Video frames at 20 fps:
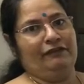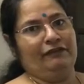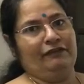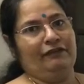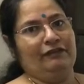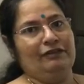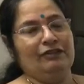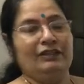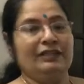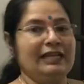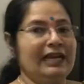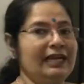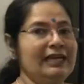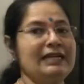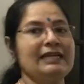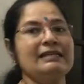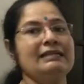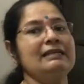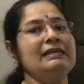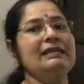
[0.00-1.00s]
So that
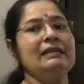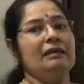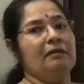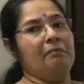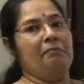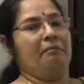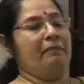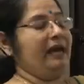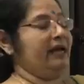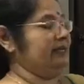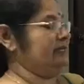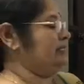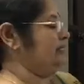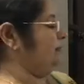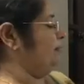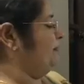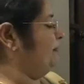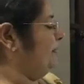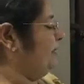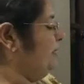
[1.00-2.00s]
doesn't matter.
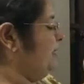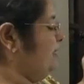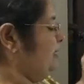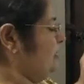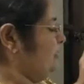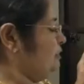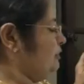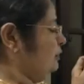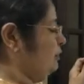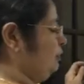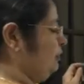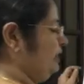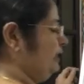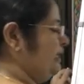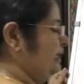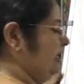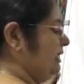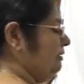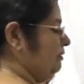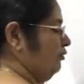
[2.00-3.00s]
So
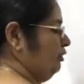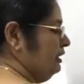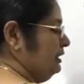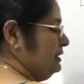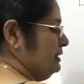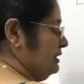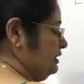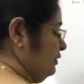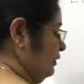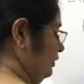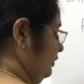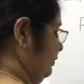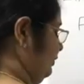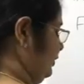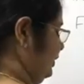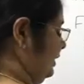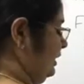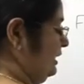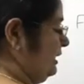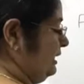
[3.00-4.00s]
here, what is a
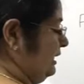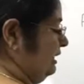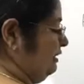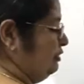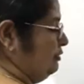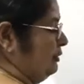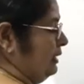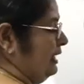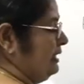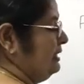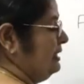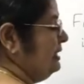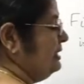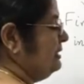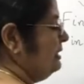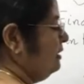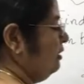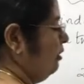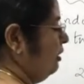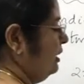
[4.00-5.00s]
solution? And you write it as an
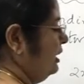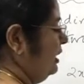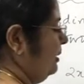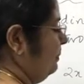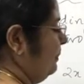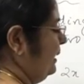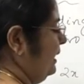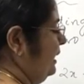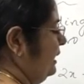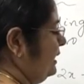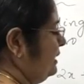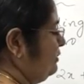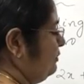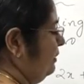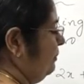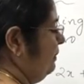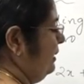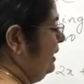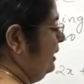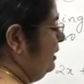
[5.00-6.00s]
ordered pair, it will
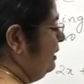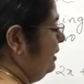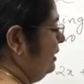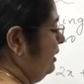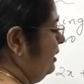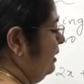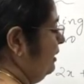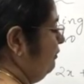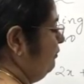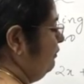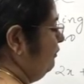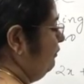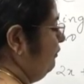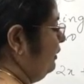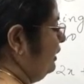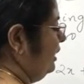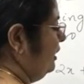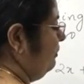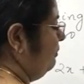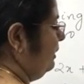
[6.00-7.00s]
be
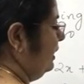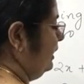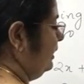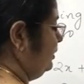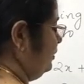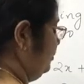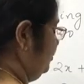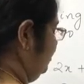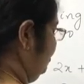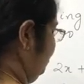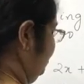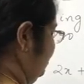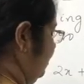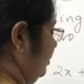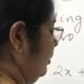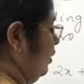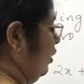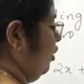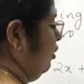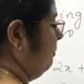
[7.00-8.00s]
15 by 2,
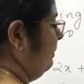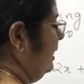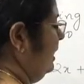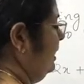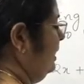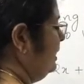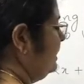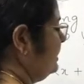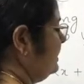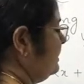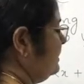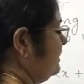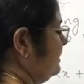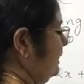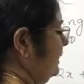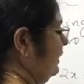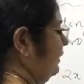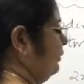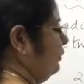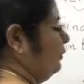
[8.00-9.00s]
comma
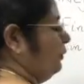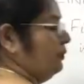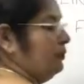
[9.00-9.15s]
0.